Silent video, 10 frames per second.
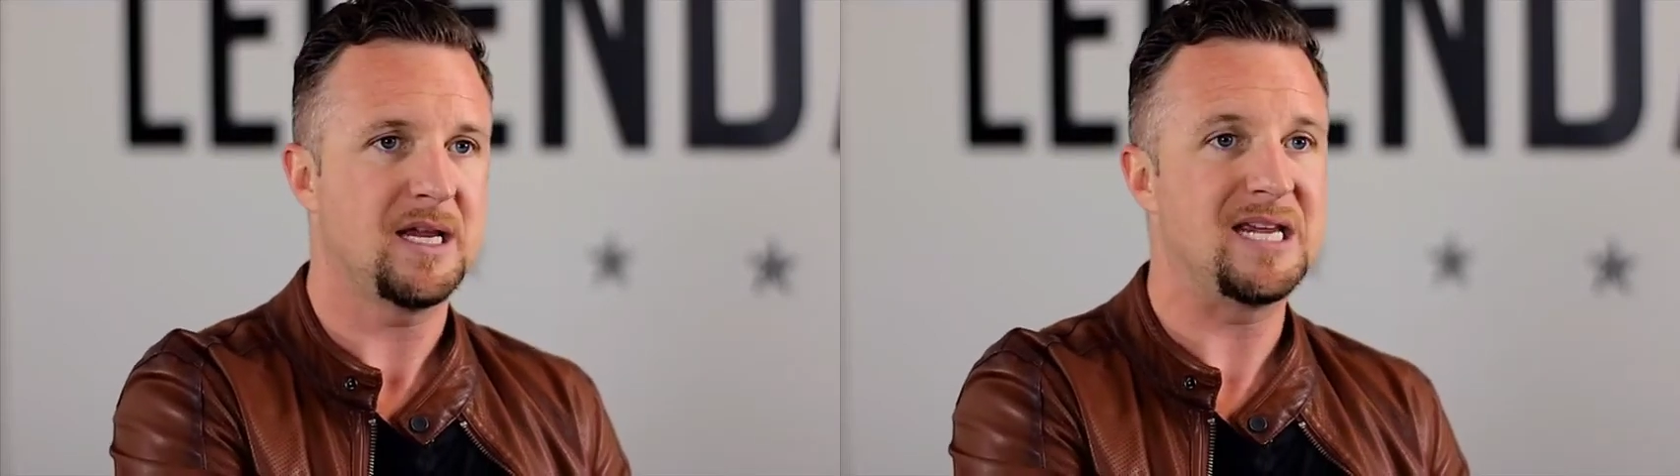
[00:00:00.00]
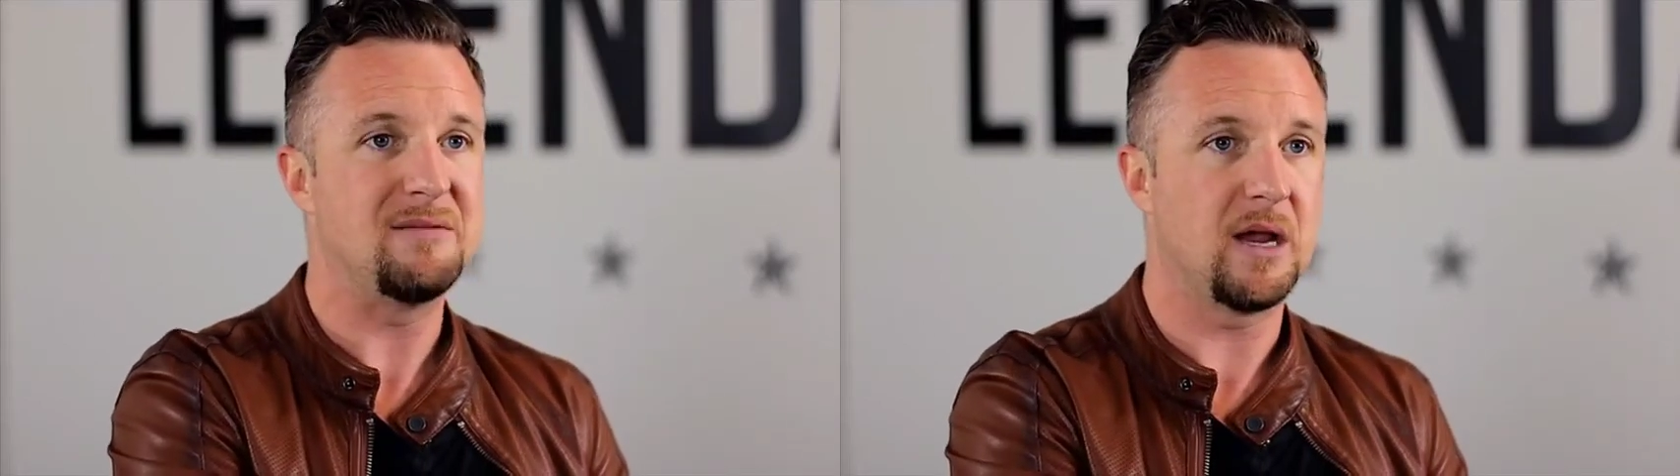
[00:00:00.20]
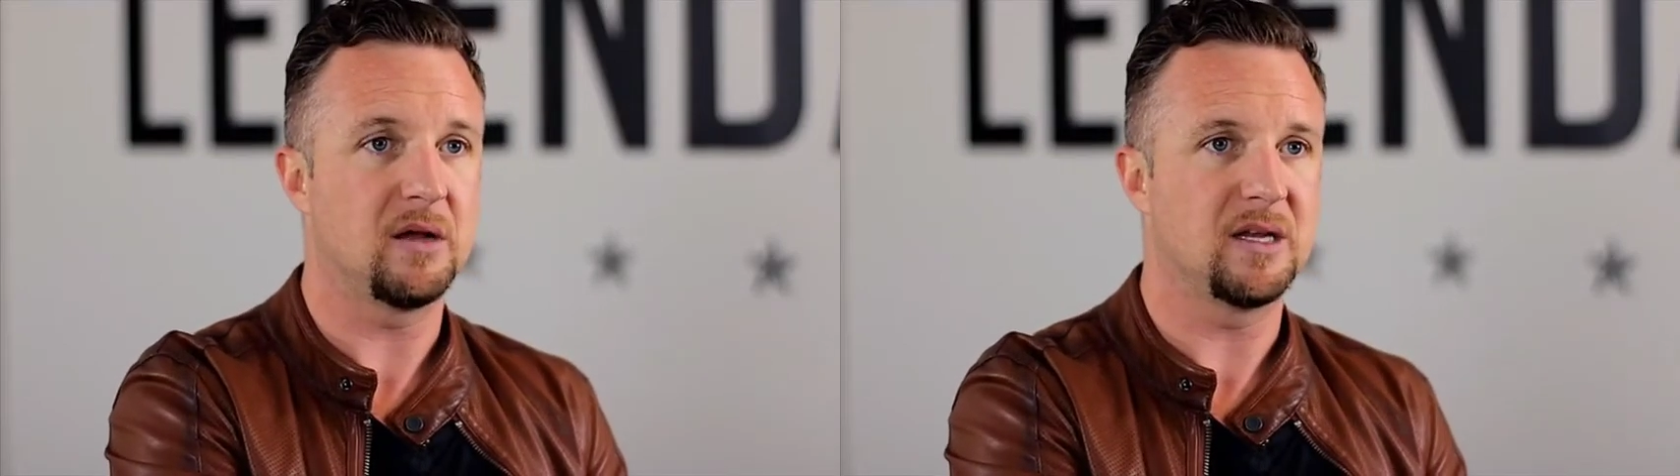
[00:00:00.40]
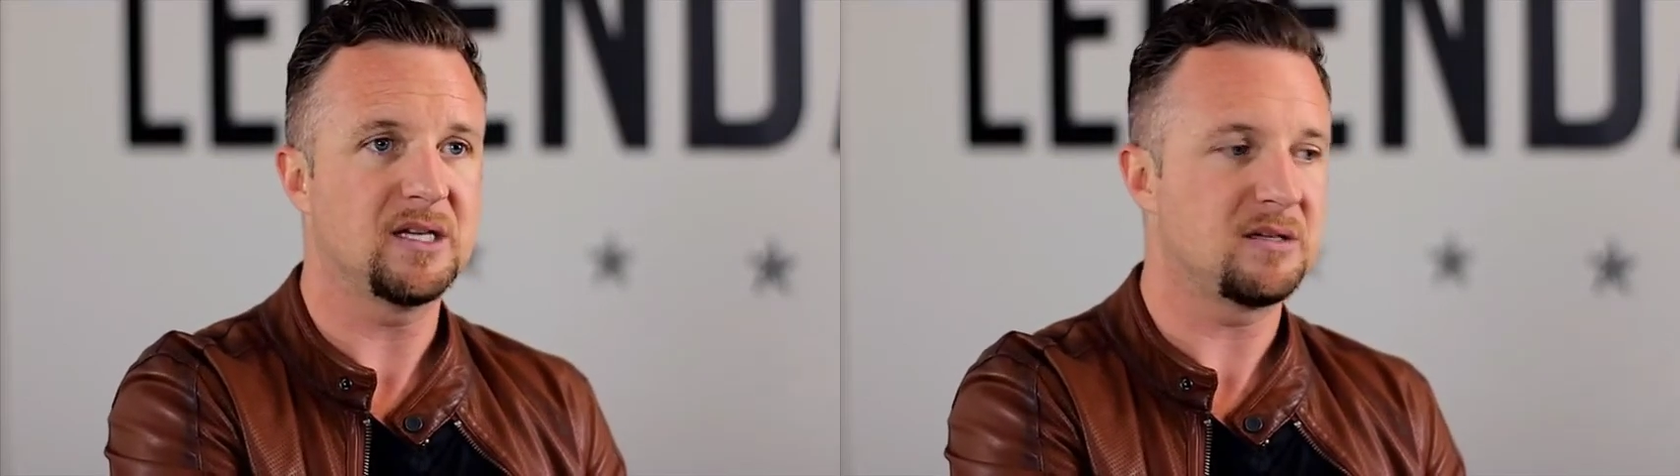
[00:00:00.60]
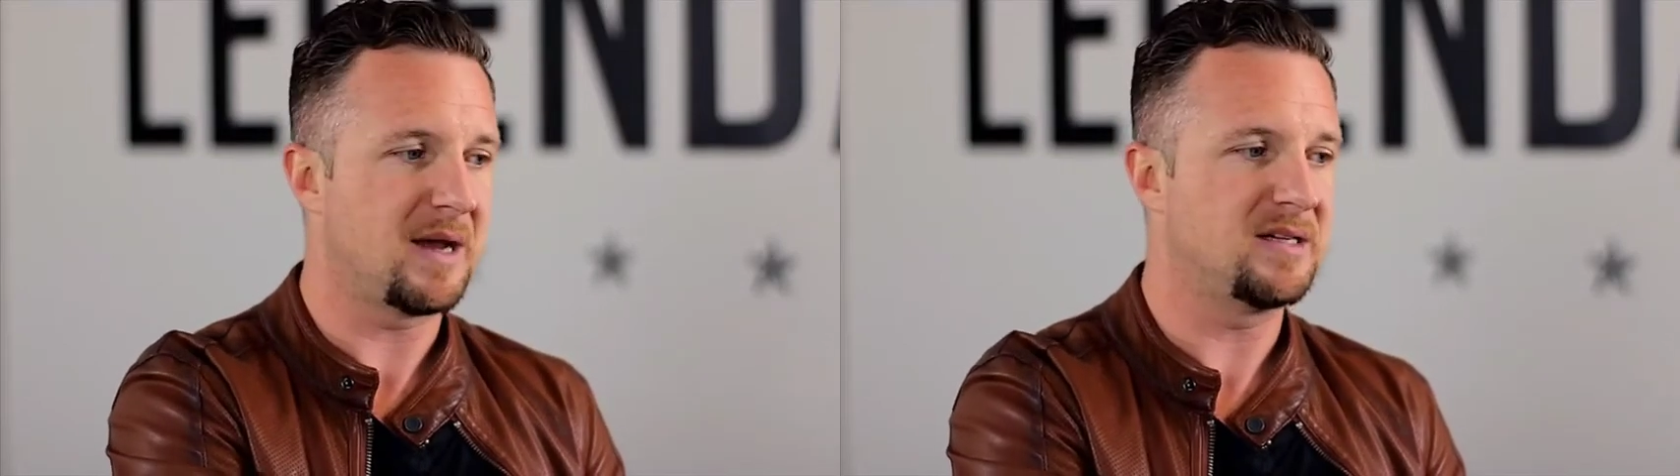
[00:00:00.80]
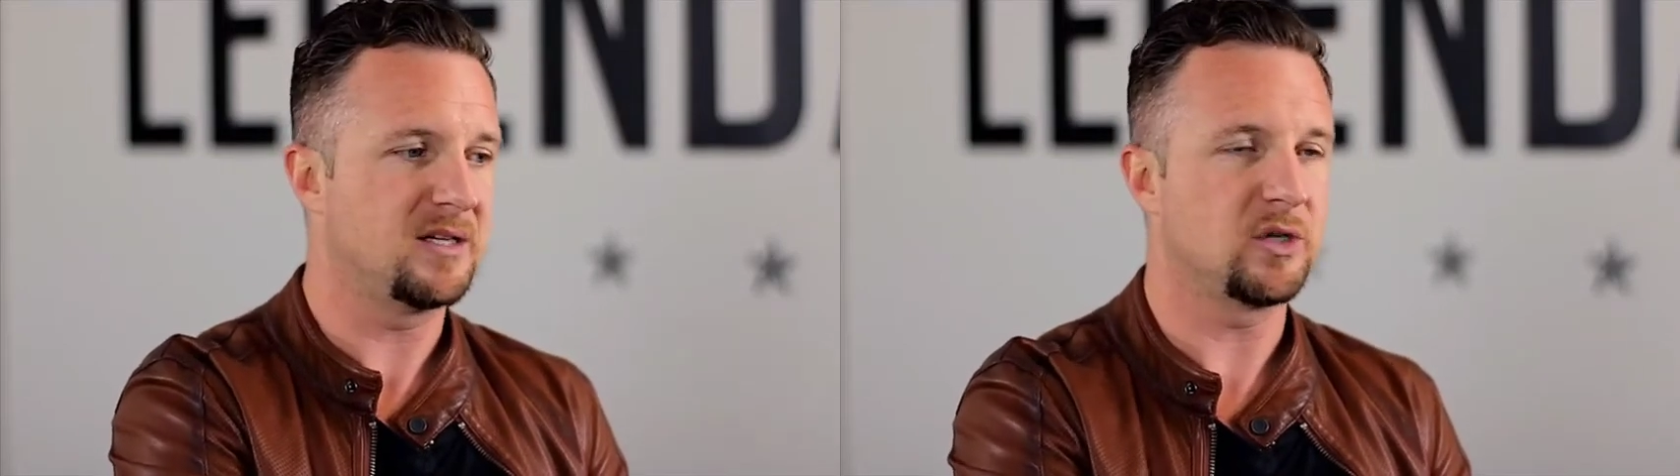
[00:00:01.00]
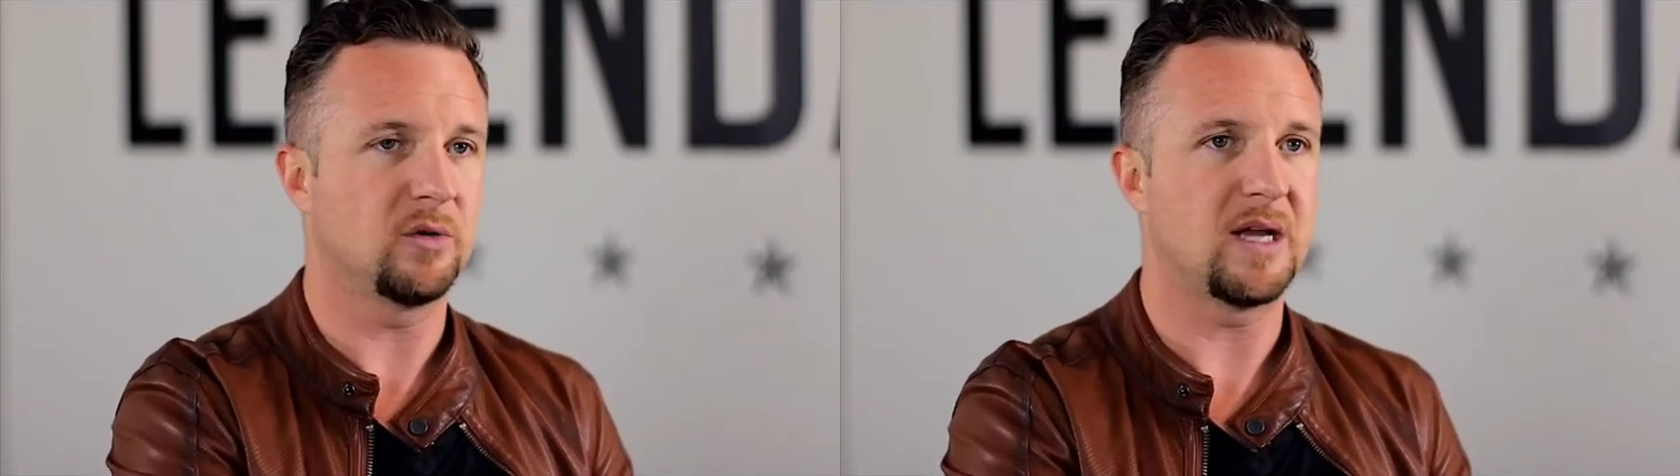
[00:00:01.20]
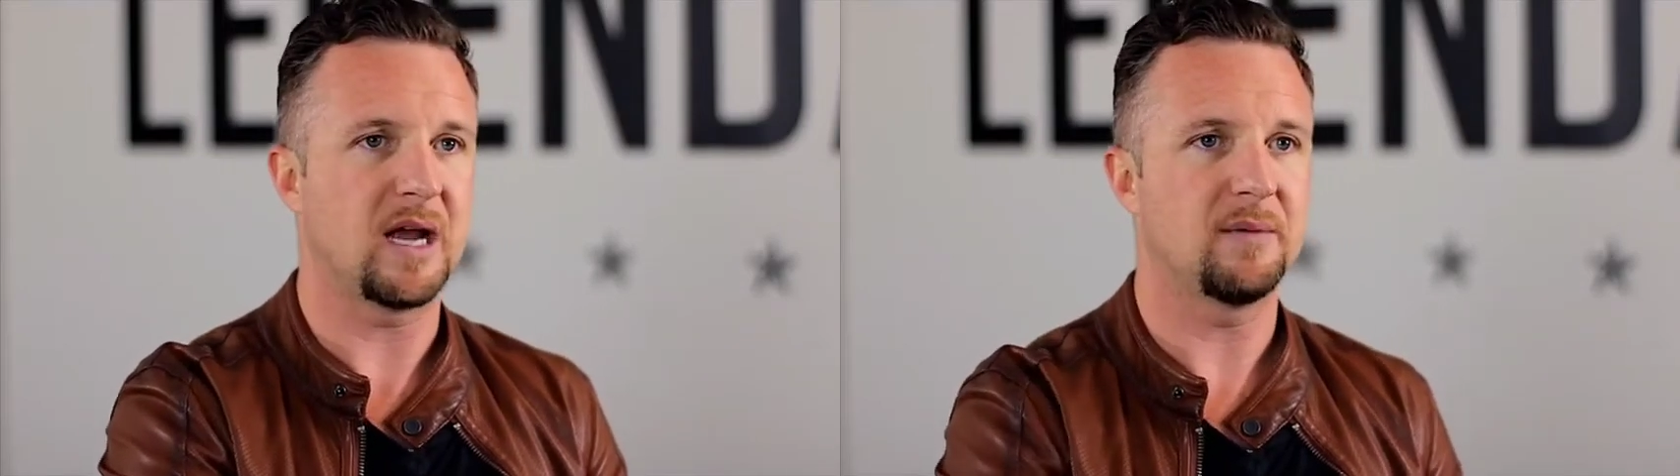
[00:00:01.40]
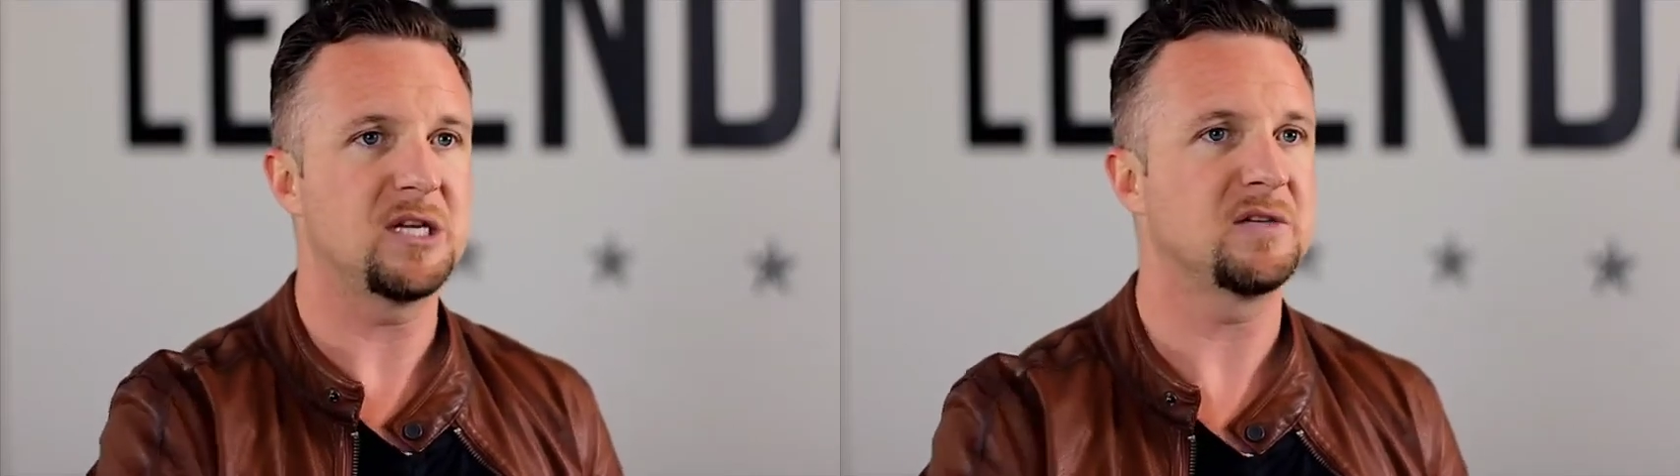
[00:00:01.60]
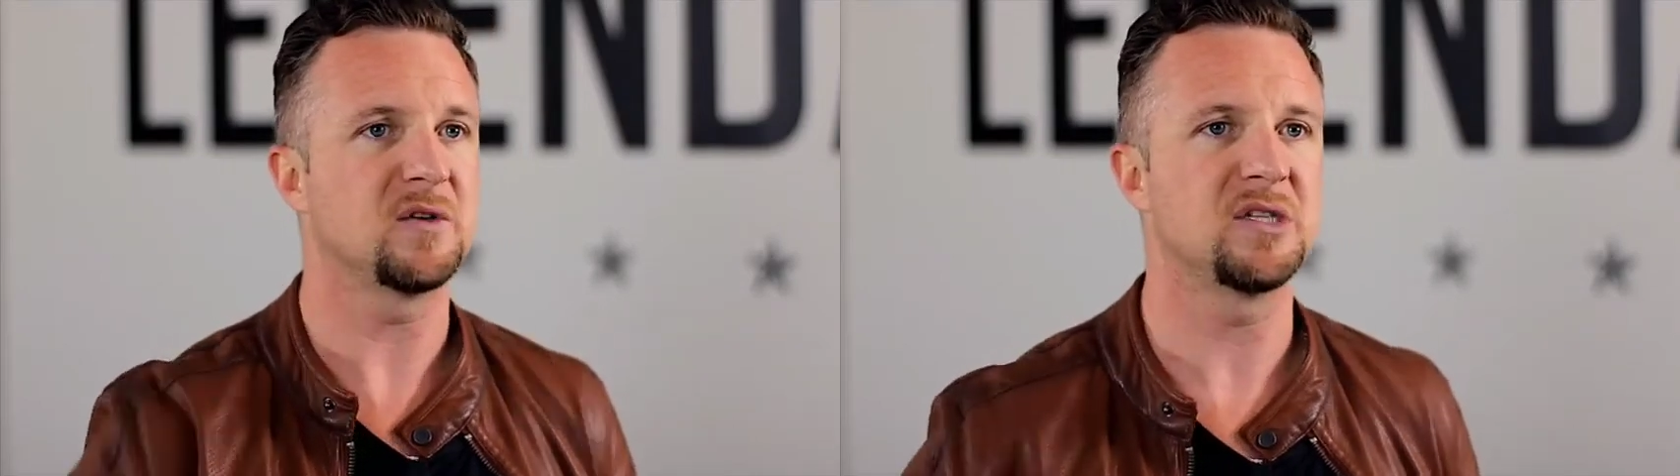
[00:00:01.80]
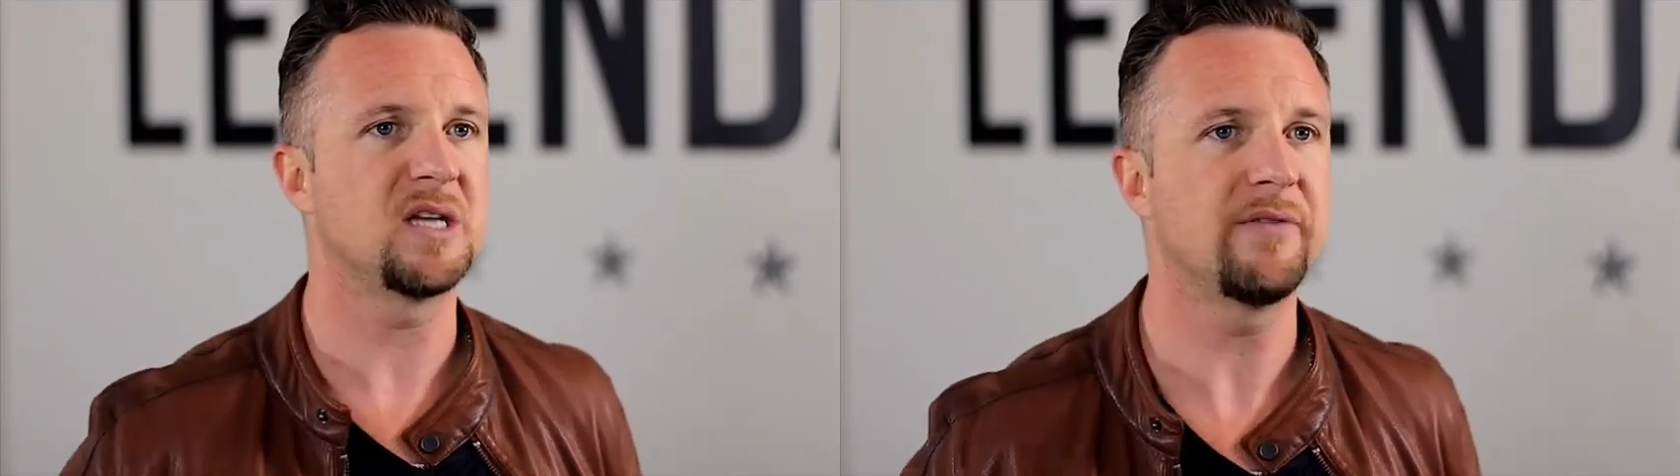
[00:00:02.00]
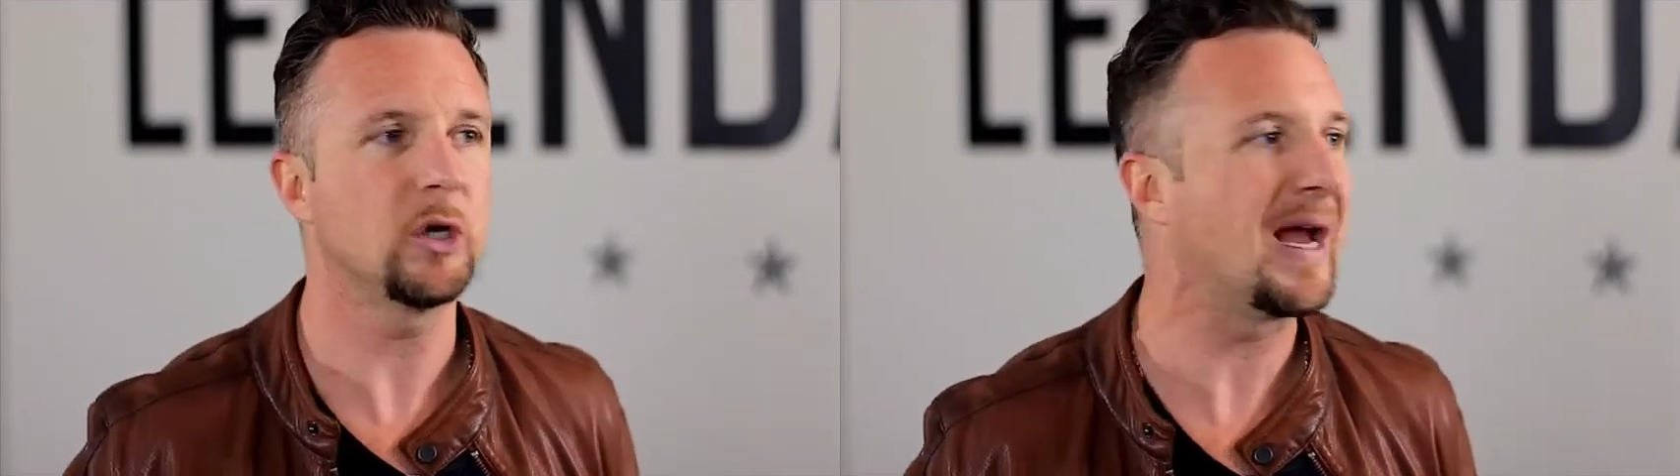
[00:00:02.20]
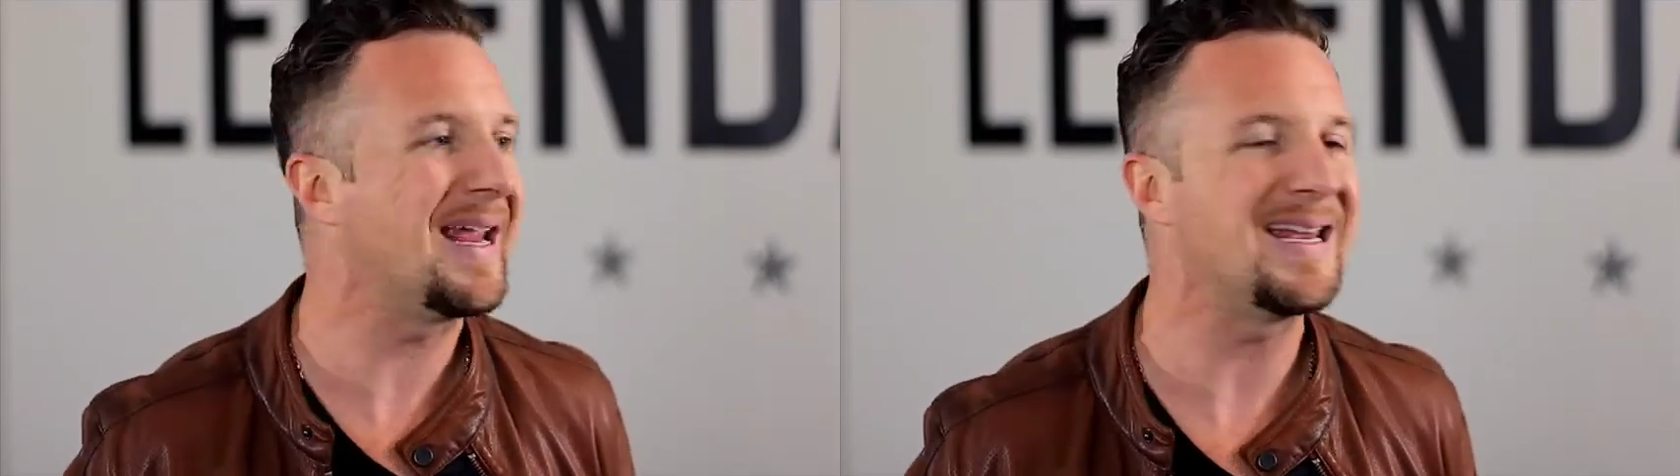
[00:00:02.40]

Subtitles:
email list, my digital database, for 7 or 8